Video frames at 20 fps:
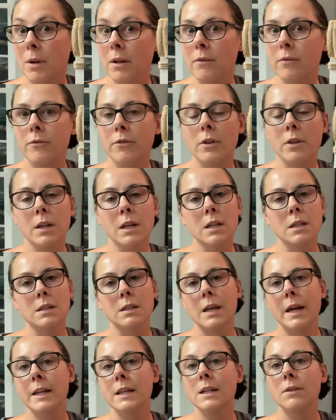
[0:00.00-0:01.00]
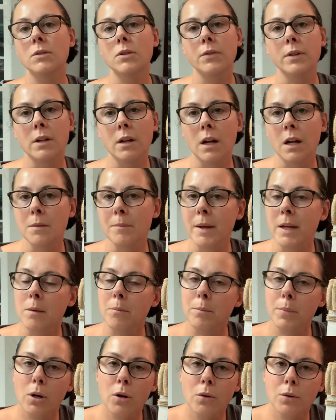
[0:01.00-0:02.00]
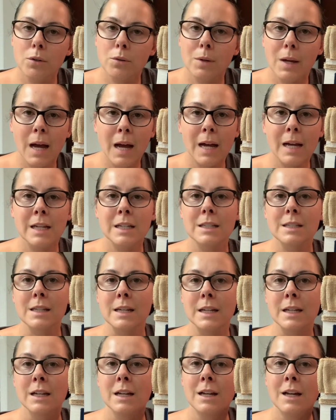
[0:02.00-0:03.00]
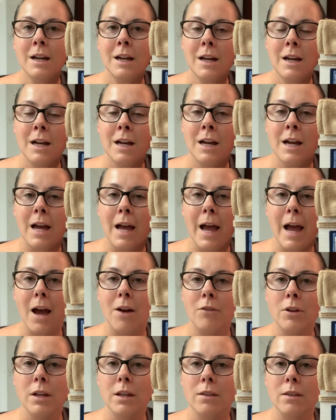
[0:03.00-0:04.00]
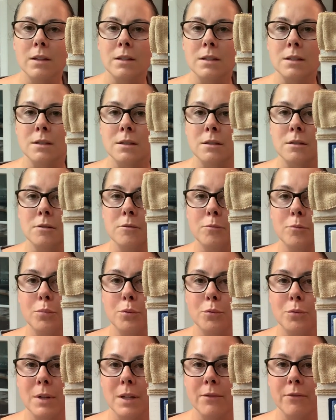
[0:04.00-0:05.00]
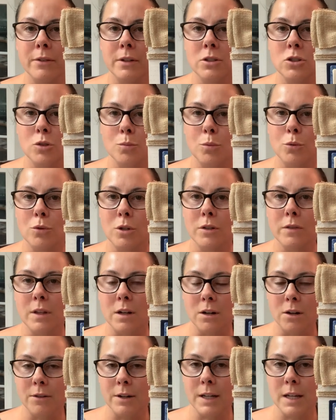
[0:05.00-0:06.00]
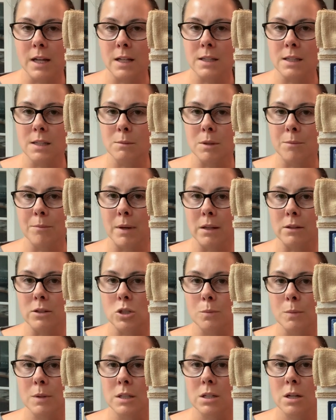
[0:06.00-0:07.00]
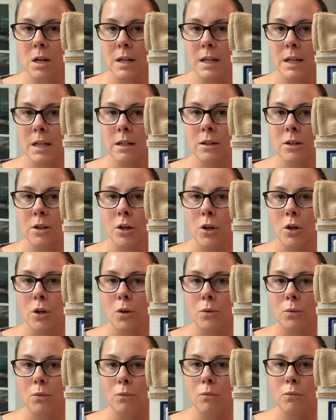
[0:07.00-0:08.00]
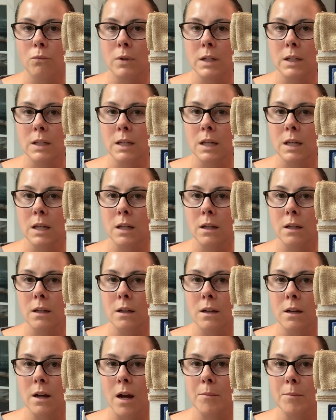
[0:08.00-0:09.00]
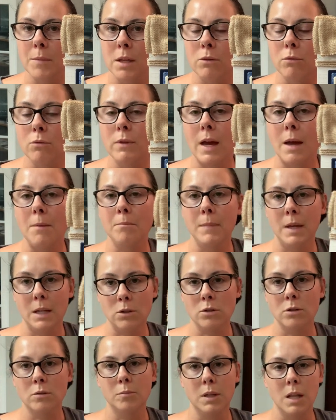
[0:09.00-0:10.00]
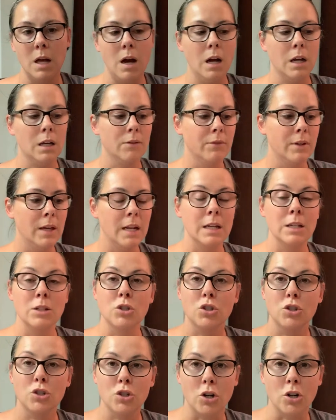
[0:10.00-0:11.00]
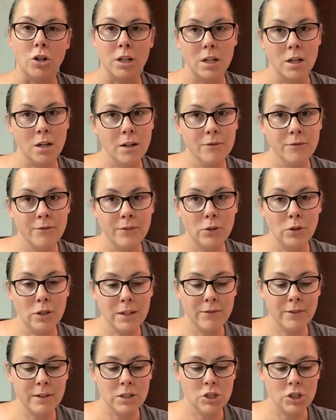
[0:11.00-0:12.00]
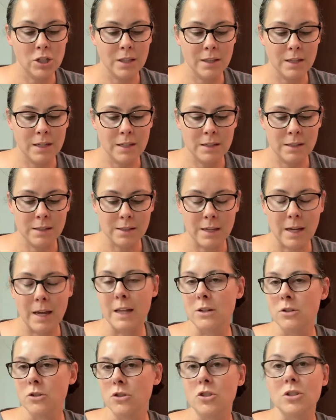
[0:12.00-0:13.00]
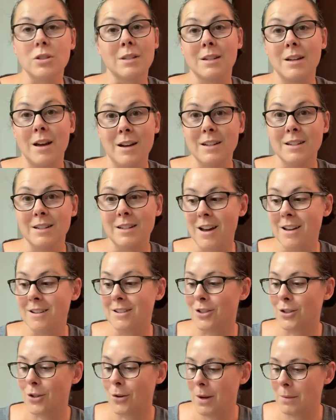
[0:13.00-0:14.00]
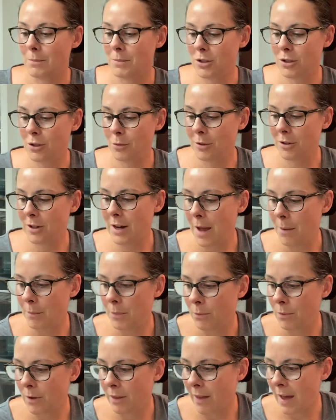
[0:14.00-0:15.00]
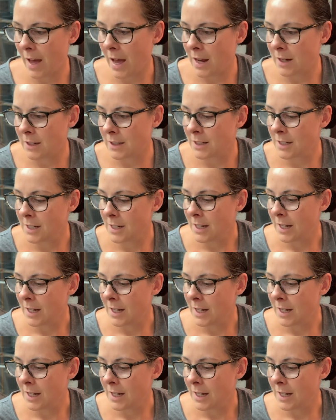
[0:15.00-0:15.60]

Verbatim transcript: But for this, I didn't have to figure out how to make a bow, you guys. Like having this pre-finished board that already had some embellishments on it really got me through that mental block of getting started on fully finishing this and just got it done. So I'm super happy with that.